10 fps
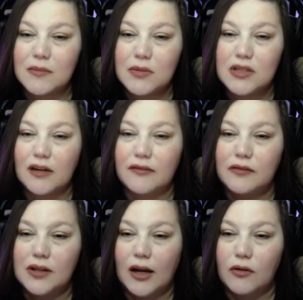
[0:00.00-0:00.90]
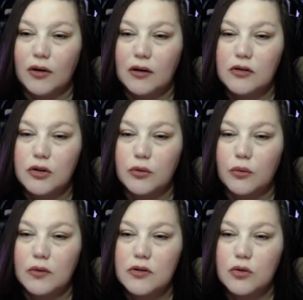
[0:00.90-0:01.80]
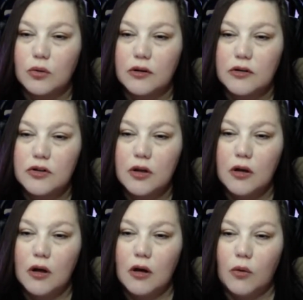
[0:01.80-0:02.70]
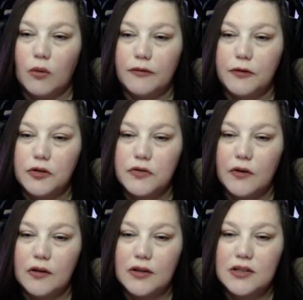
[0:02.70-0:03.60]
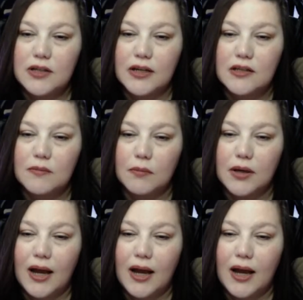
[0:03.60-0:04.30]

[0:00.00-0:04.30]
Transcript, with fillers: some stuff down to storage. Well, first of all, let's take some